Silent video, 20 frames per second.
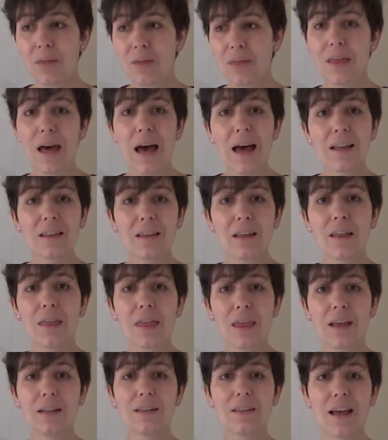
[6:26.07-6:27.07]
that
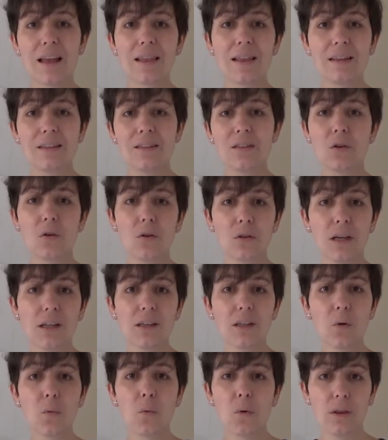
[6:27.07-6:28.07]
thing that is
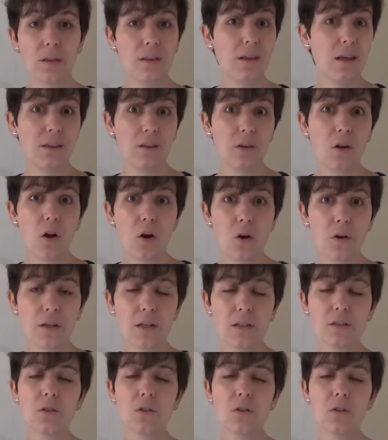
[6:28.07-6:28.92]
connected with technology.